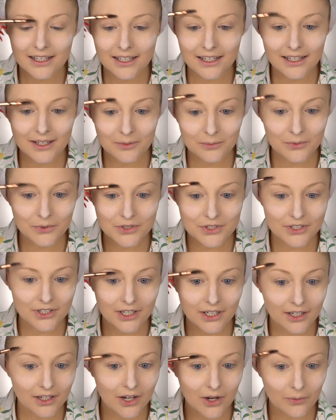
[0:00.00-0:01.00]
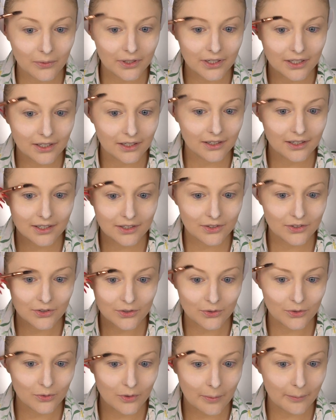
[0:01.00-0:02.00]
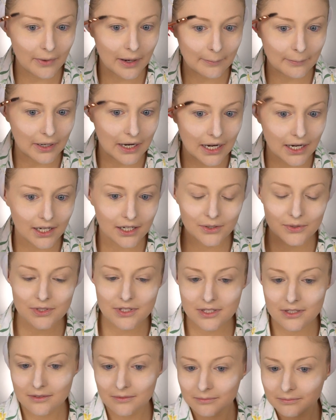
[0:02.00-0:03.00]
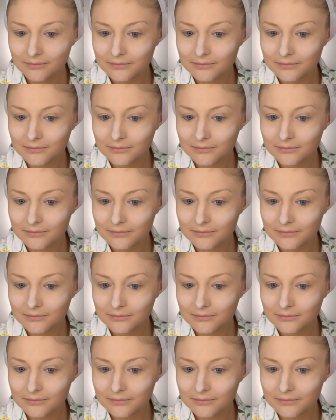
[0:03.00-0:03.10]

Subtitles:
and we'll start going into my brows.